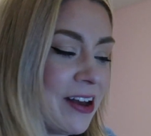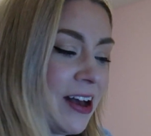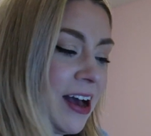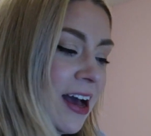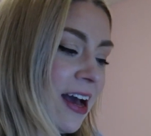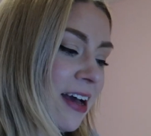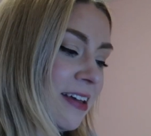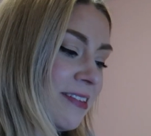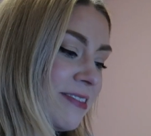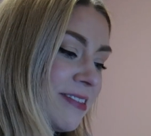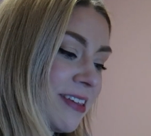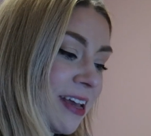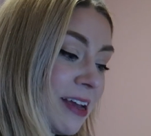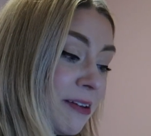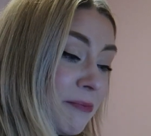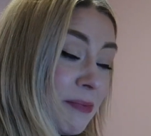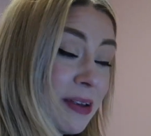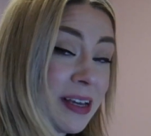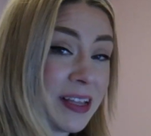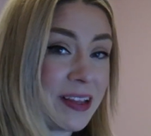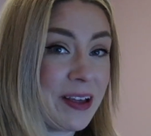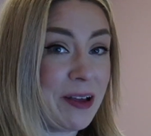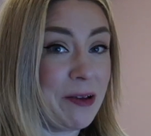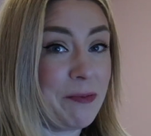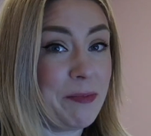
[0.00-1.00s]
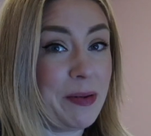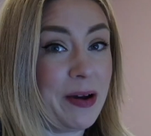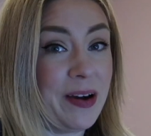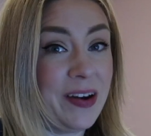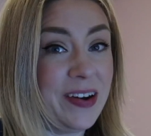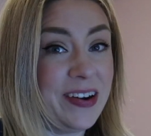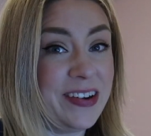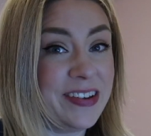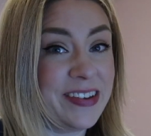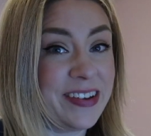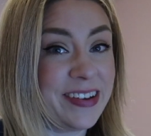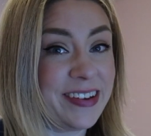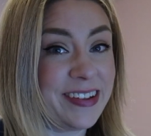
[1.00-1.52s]
has sent me a little
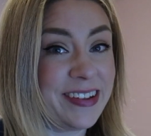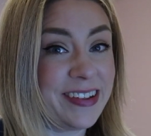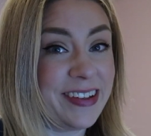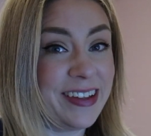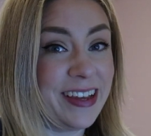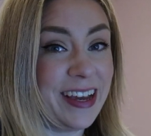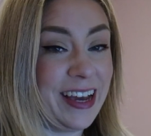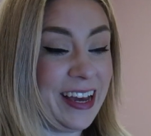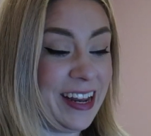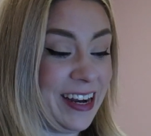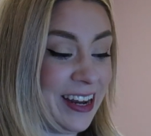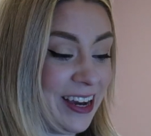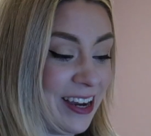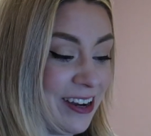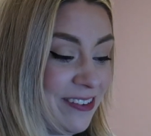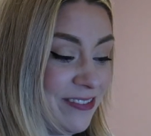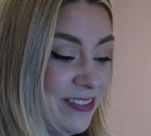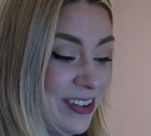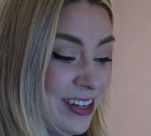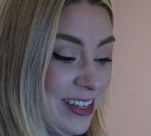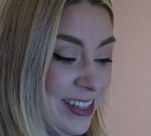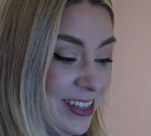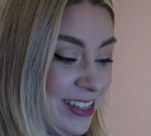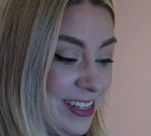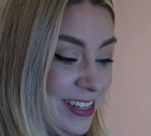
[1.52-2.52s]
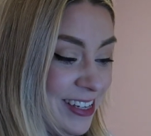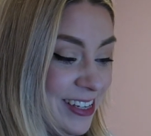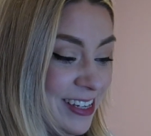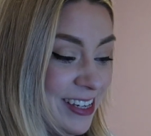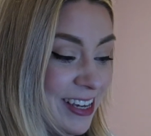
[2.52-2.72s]
parcel, and I'm really...